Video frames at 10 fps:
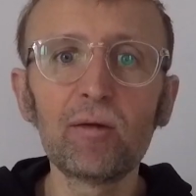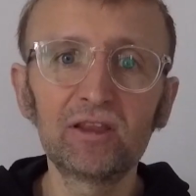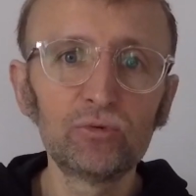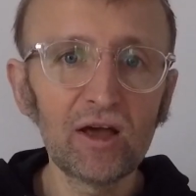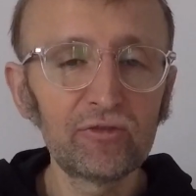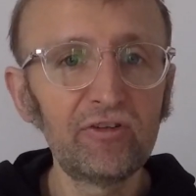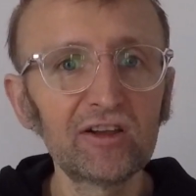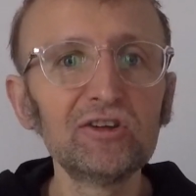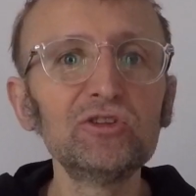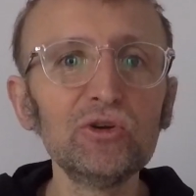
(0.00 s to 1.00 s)
but without
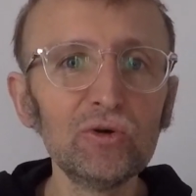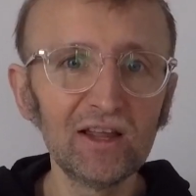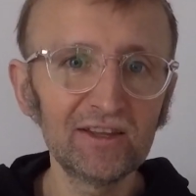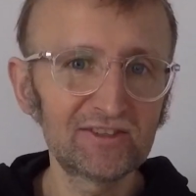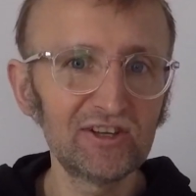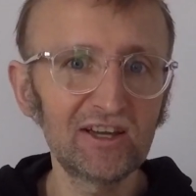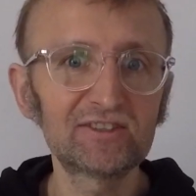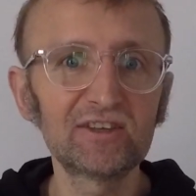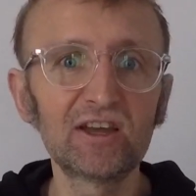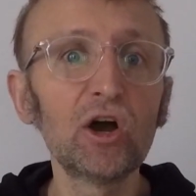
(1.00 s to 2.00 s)
further ado, let's
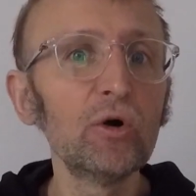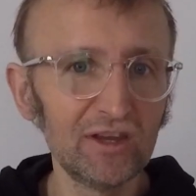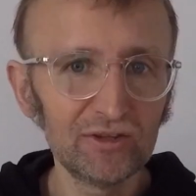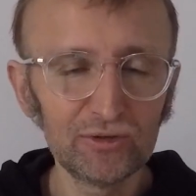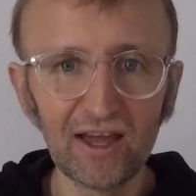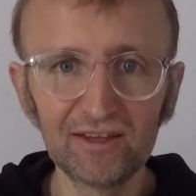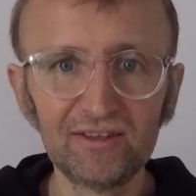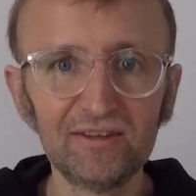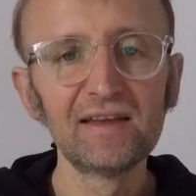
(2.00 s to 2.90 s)
just go into that.